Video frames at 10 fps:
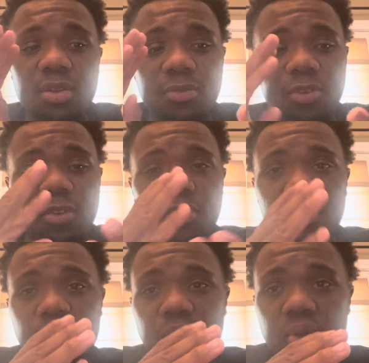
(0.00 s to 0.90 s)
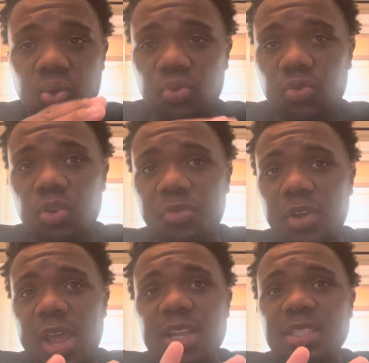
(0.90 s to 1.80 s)
for for for for,
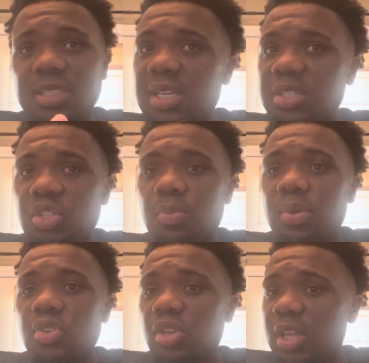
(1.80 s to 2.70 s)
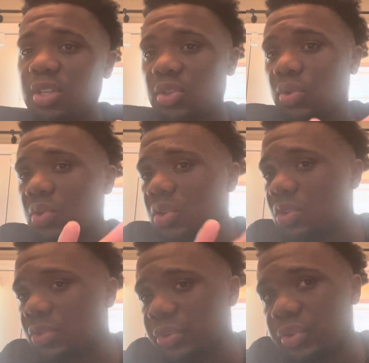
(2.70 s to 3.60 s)
for each season you you get you, you
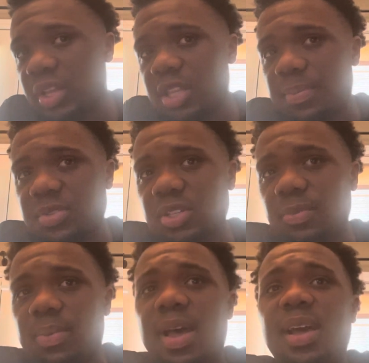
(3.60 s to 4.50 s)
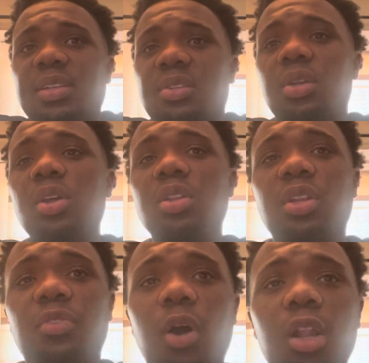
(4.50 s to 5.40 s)
you get the season pass,
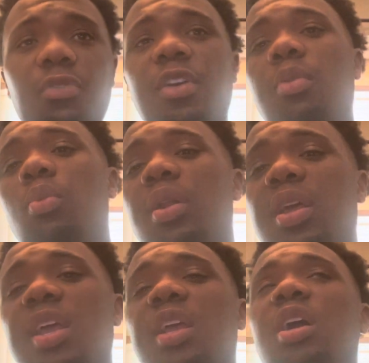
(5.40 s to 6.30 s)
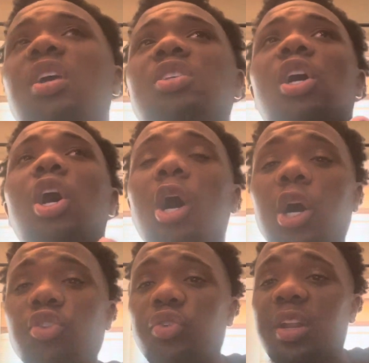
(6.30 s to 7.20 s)
the Hall of Fame one. It costs
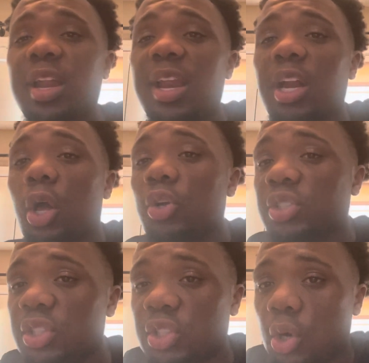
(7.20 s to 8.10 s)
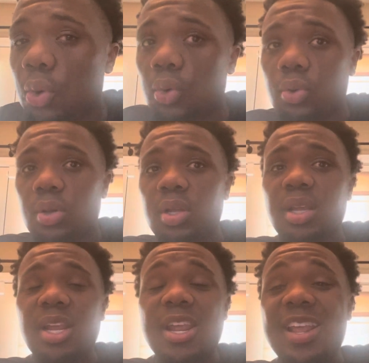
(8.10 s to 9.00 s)
hundred and eighty dollars in total.
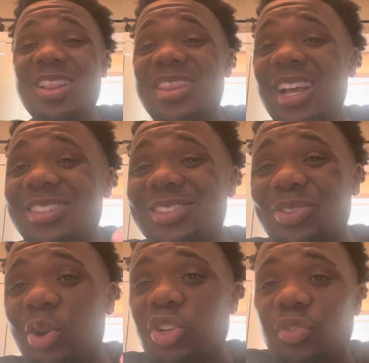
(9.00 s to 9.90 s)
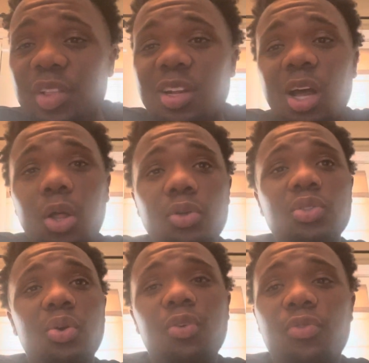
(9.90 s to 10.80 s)
That's three hundred fifty dollars
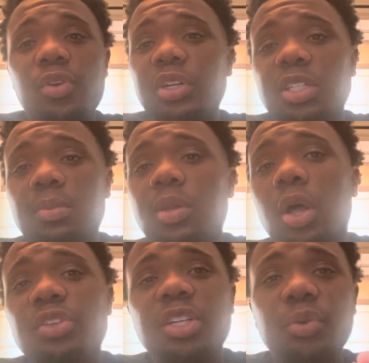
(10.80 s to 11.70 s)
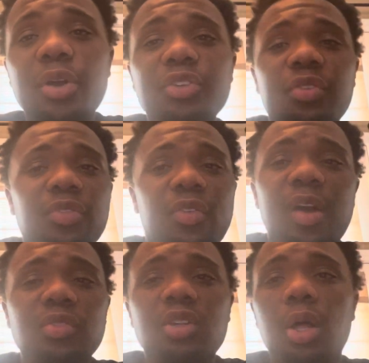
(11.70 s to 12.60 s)
or four hundred something dollars. That's three hundred five
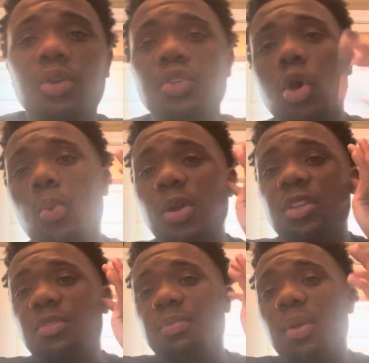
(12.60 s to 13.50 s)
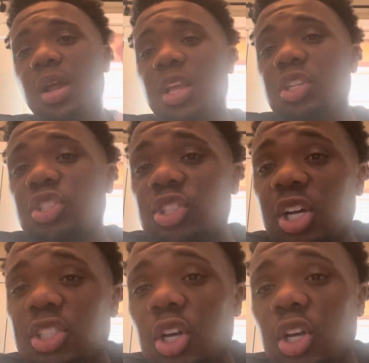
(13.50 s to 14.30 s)
hundred dollars worth of money just